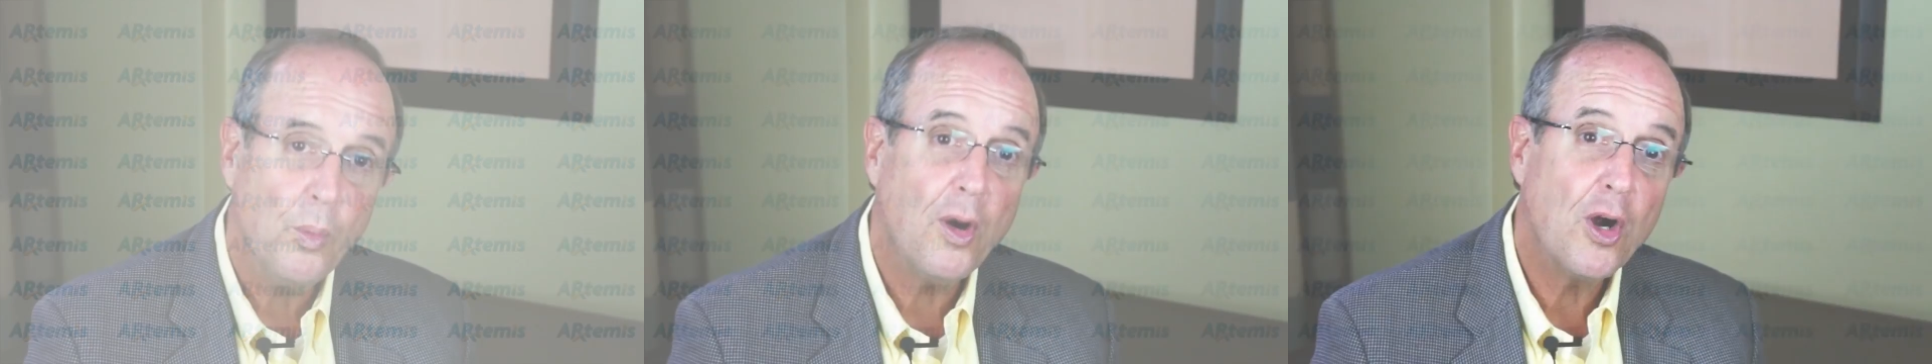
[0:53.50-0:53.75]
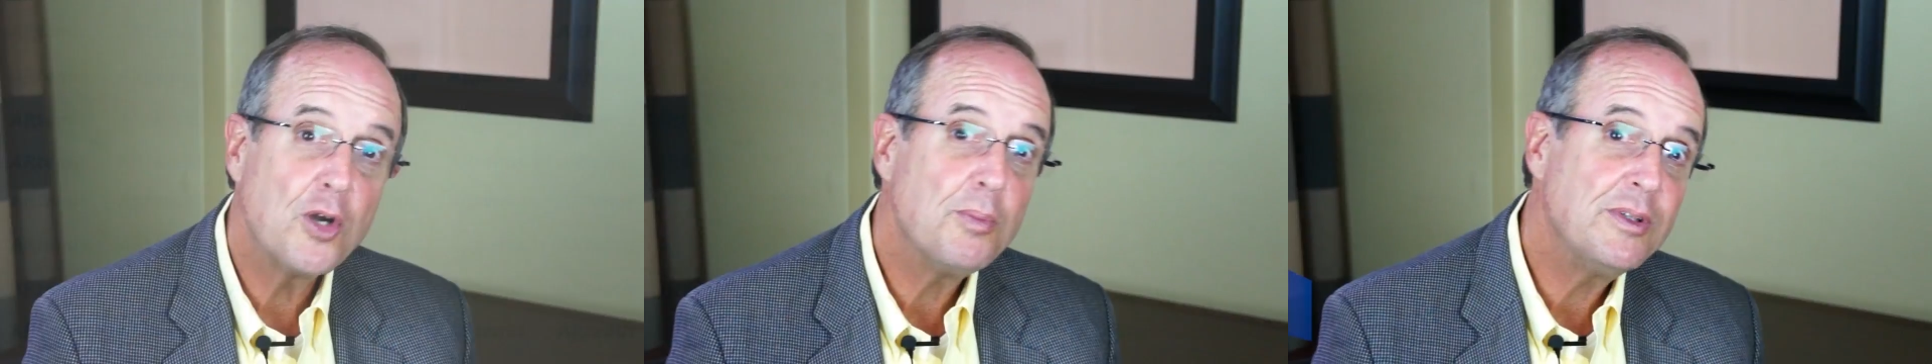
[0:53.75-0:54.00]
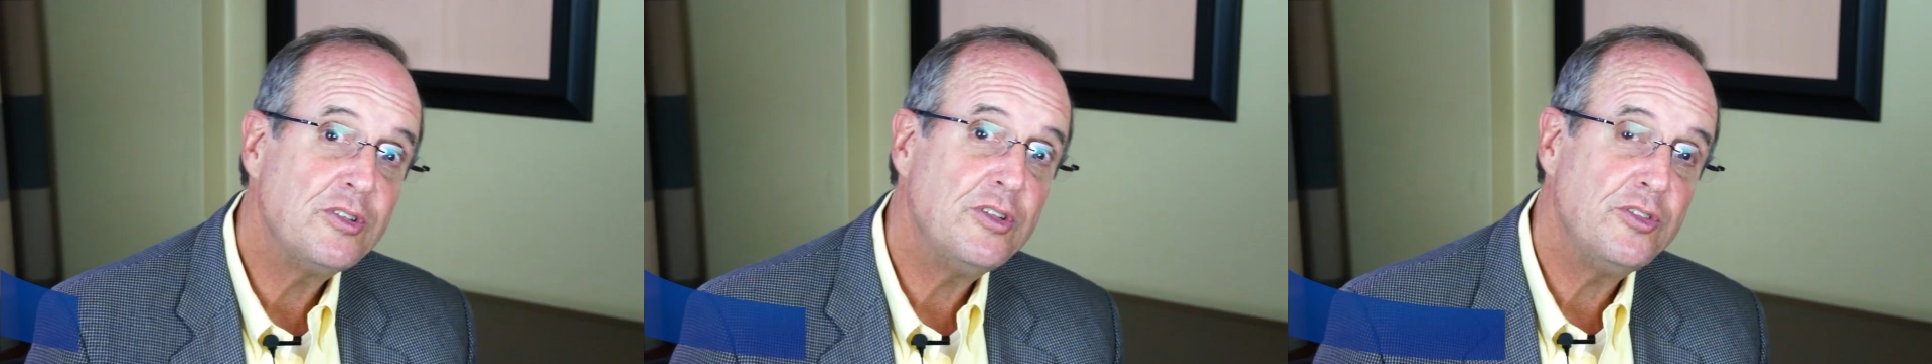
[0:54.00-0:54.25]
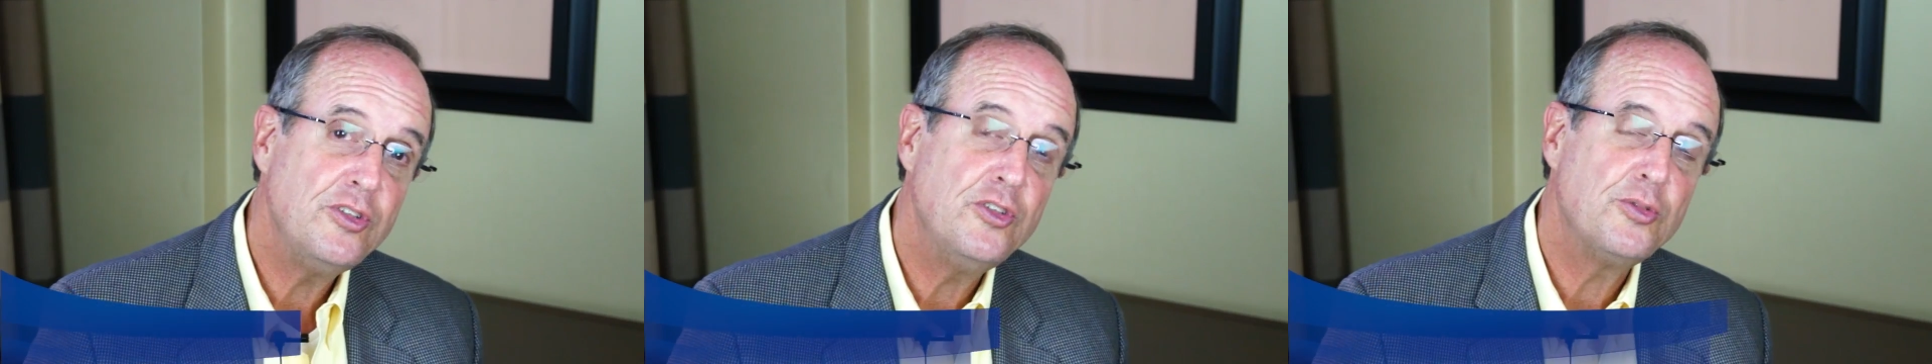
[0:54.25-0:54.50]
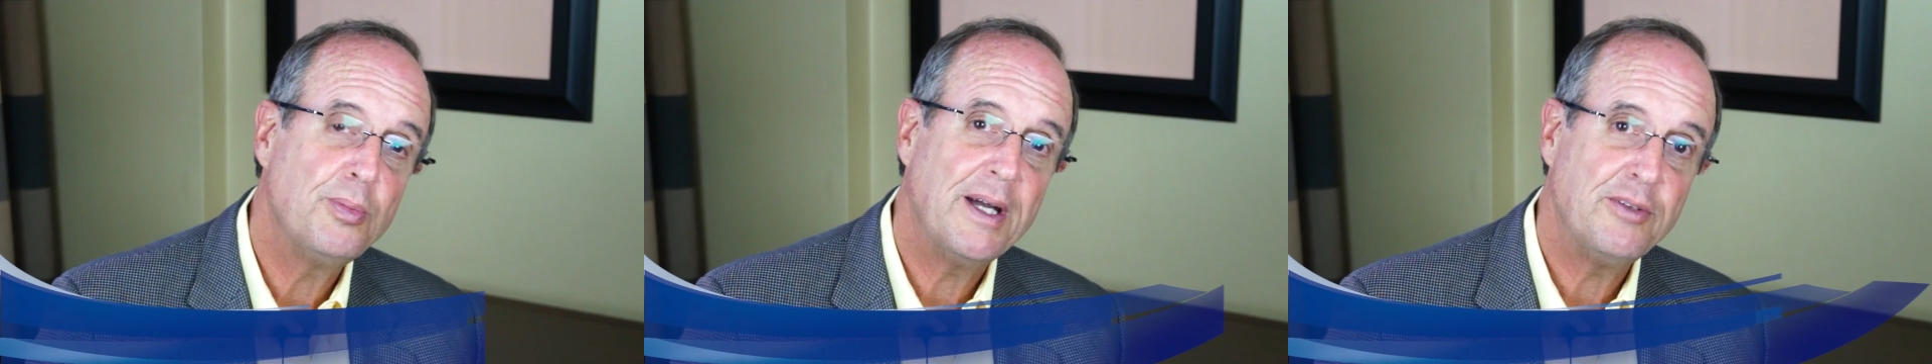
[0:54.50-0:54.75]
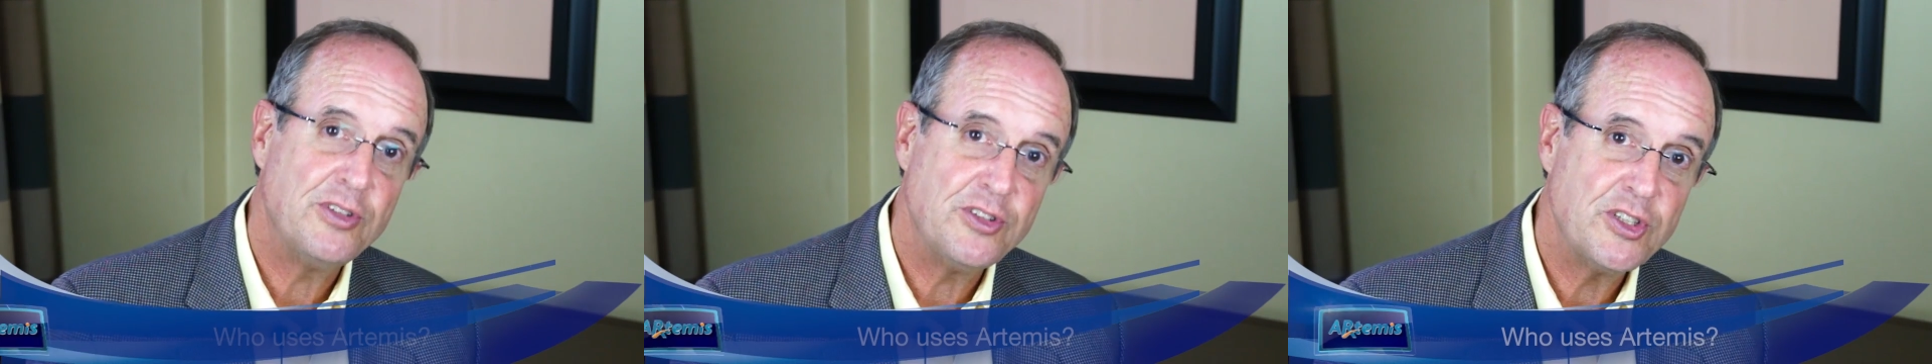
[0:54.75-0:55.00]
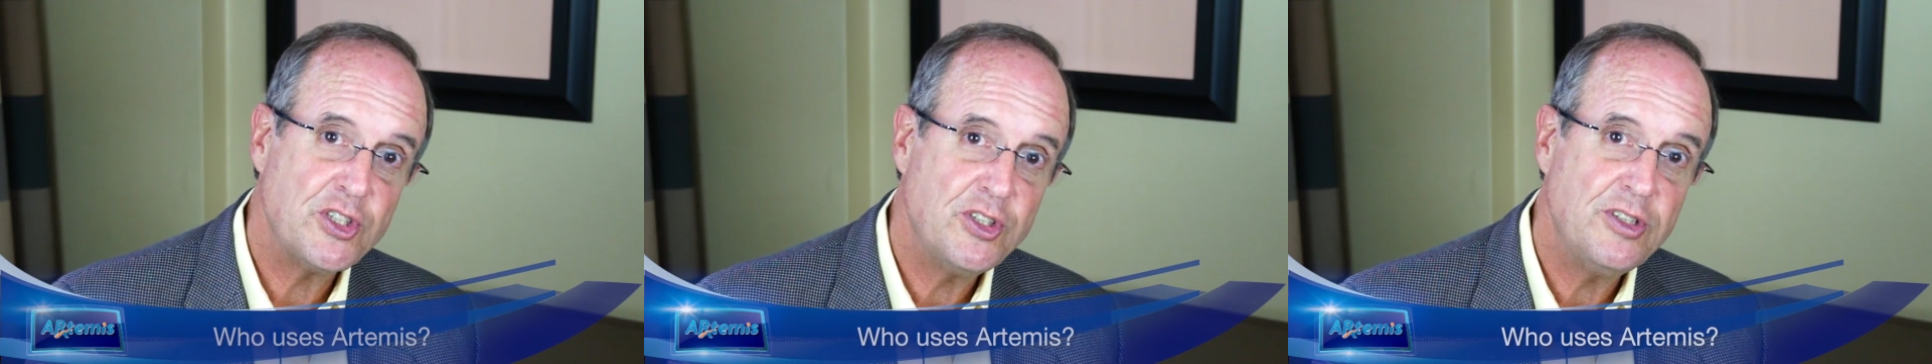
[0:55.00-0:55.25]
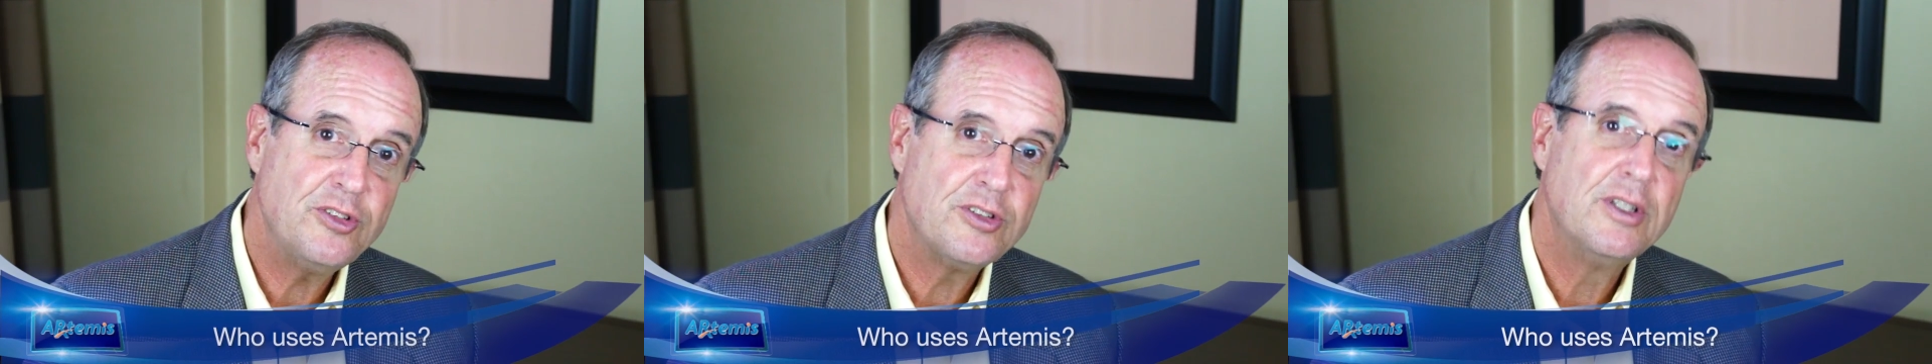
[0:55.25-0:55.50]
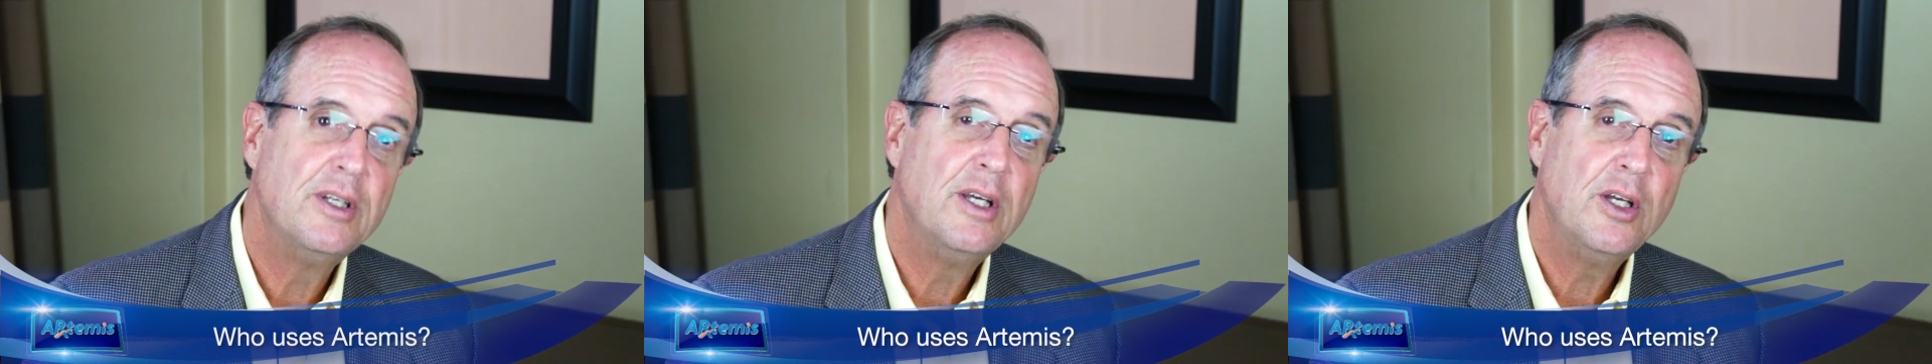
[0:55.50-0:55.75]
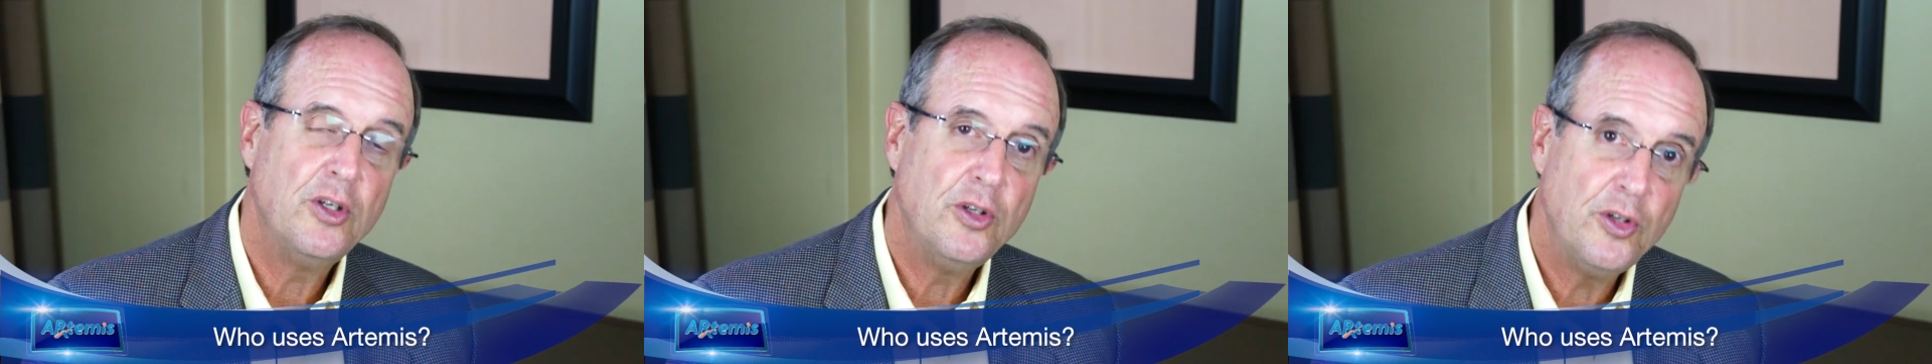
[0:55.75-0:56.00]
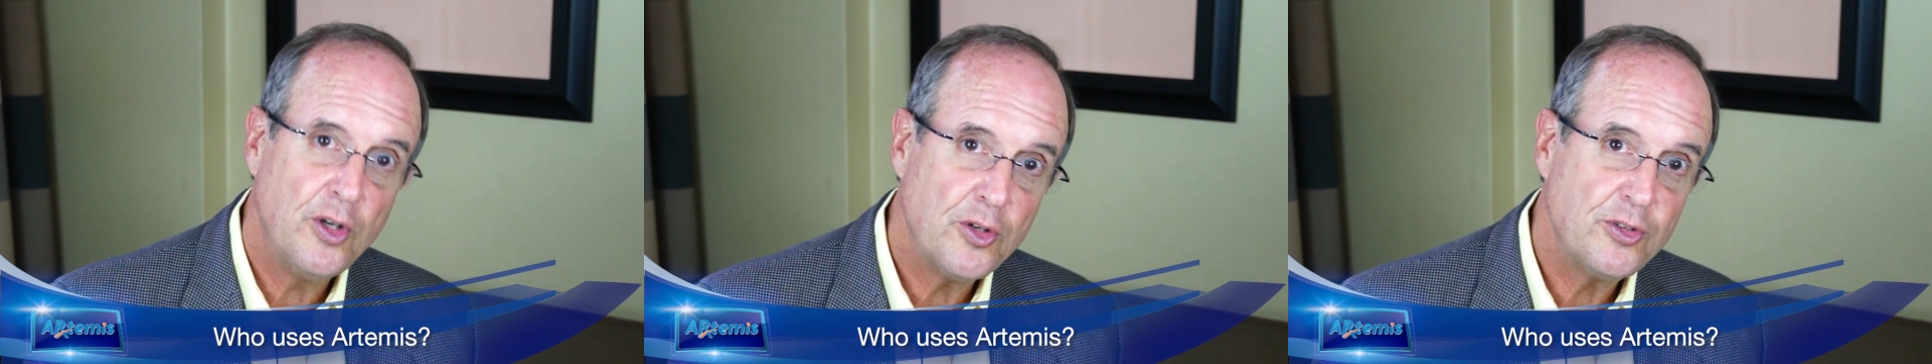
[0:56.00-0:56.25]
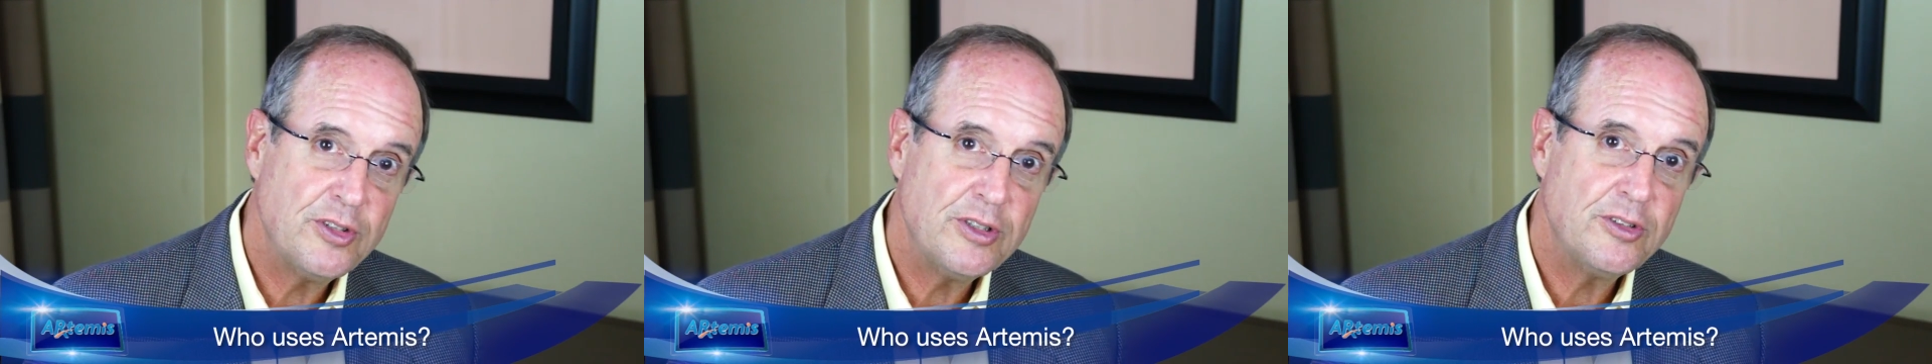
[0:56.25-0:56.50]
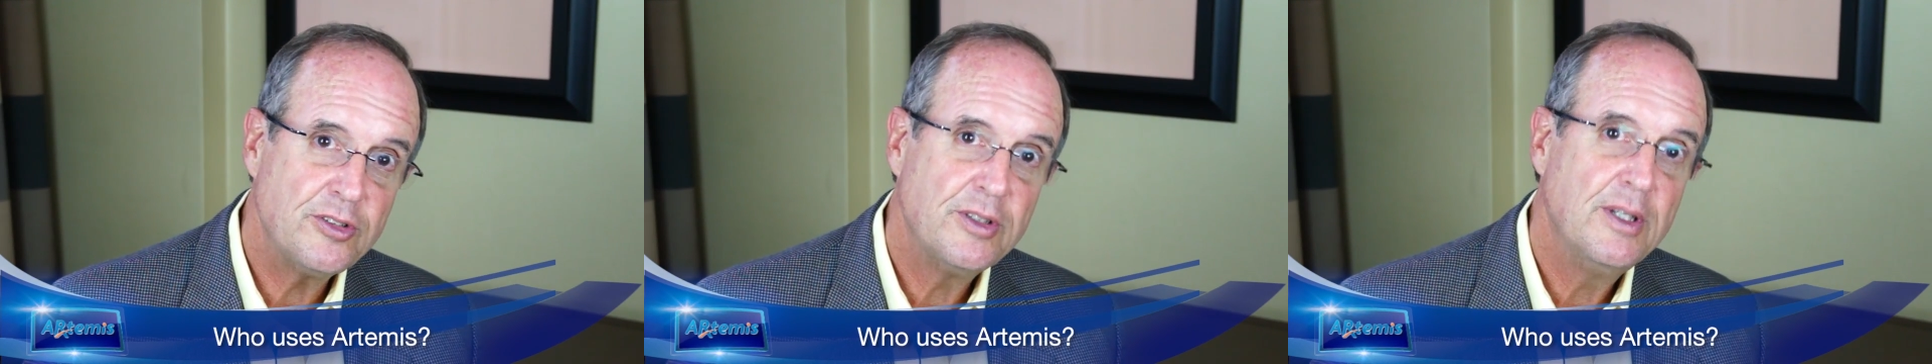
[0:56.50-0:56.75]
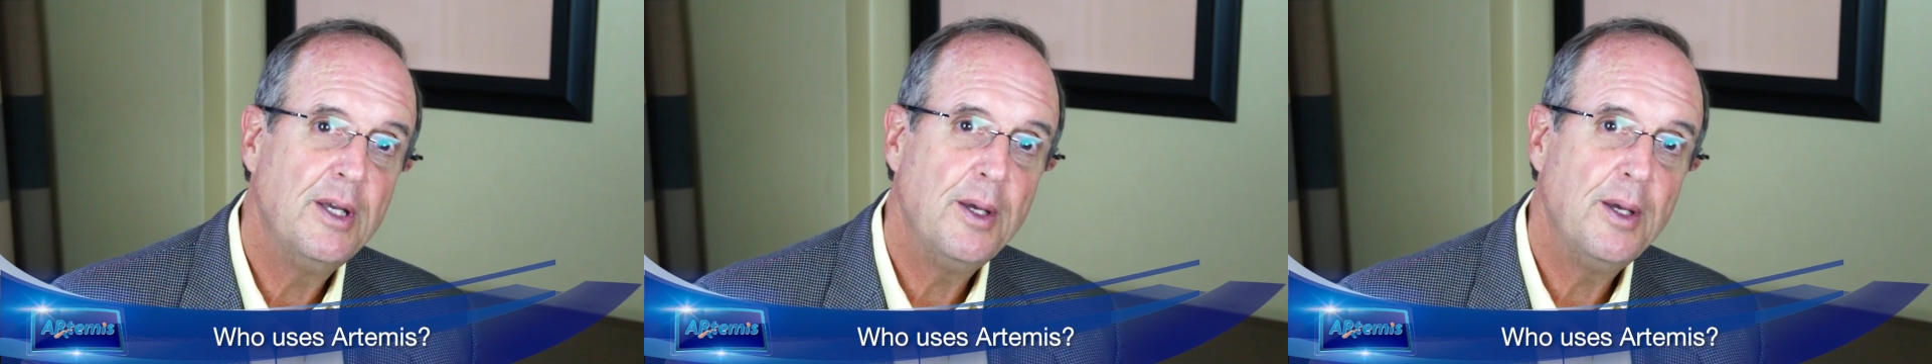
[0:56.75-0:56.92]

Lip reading: Well, Artemis is used by physicians, nurses,